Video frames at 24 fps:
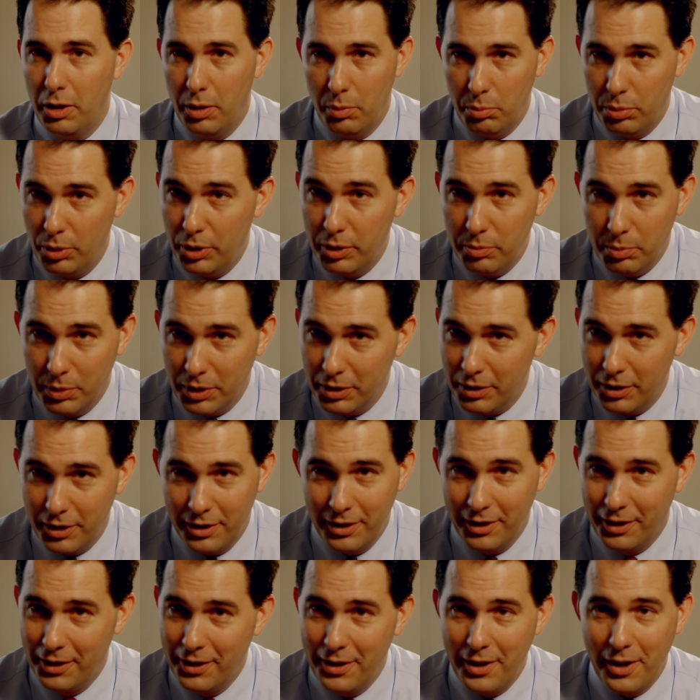Believe me,
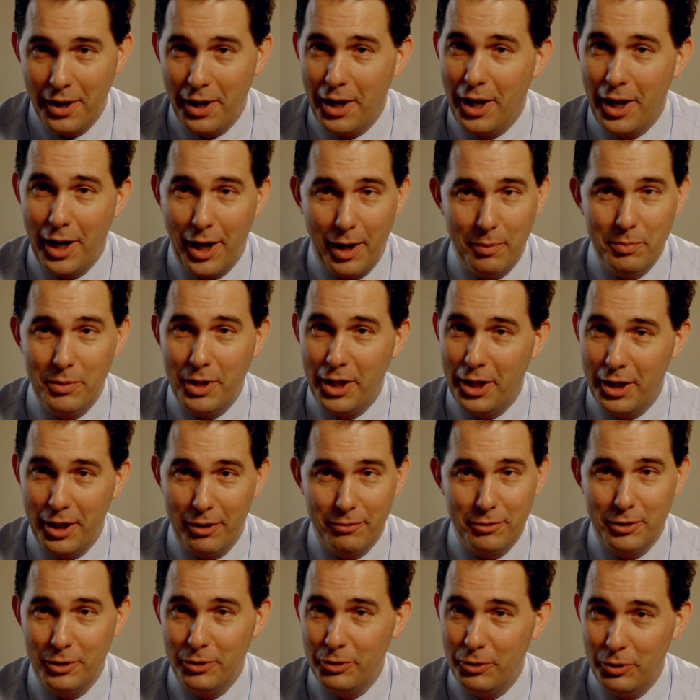I'm not
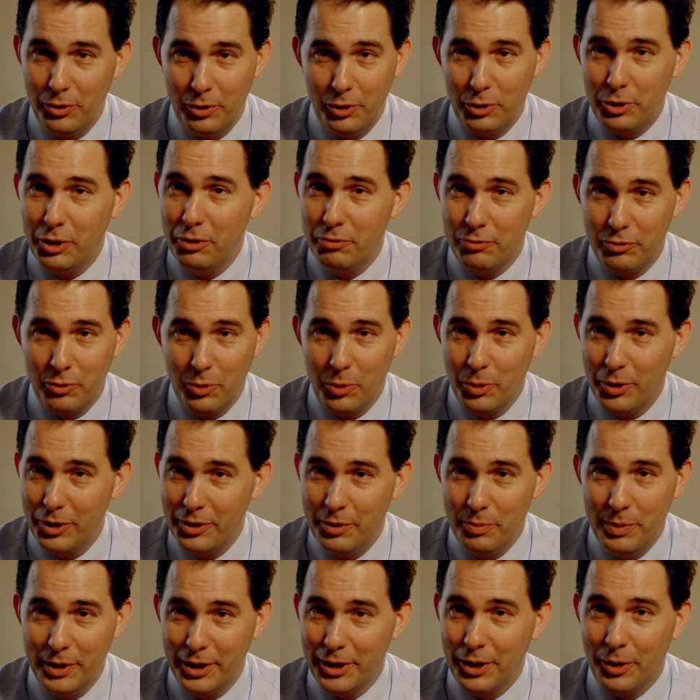ever looking forward to
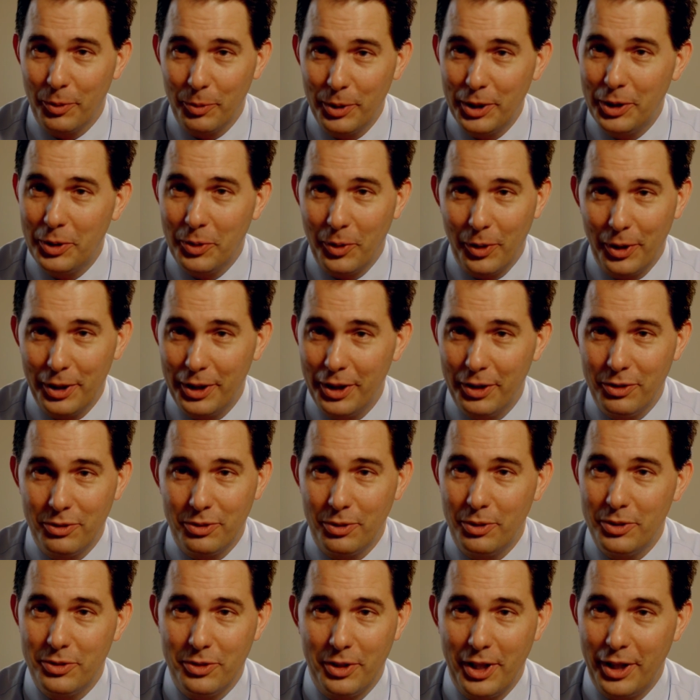being in a recall again,
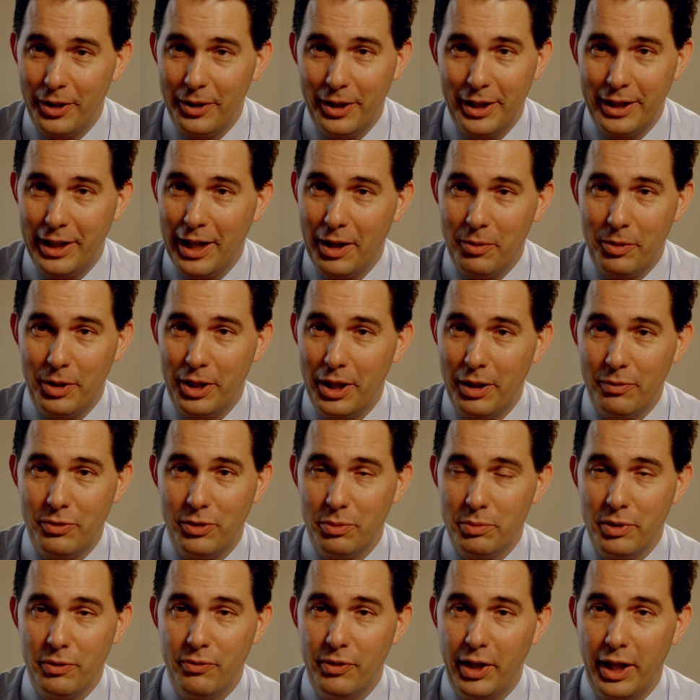so it's not like I want to have
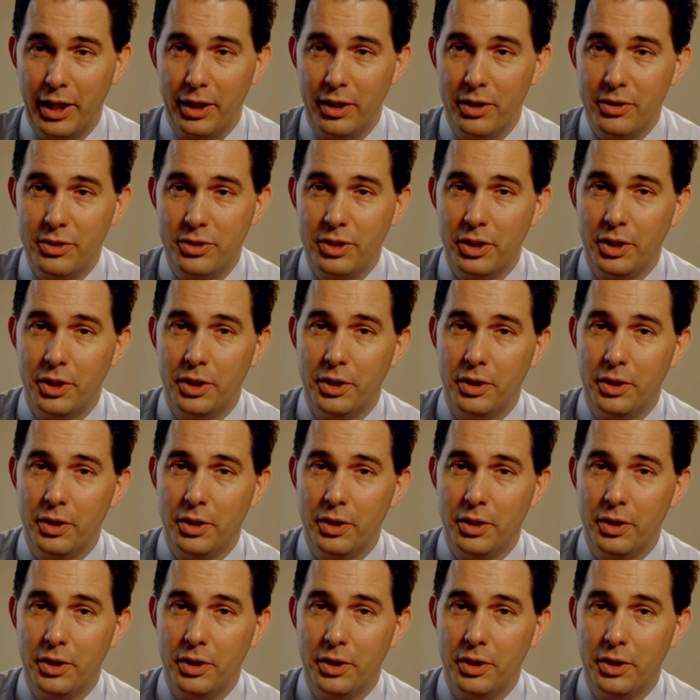some advantage.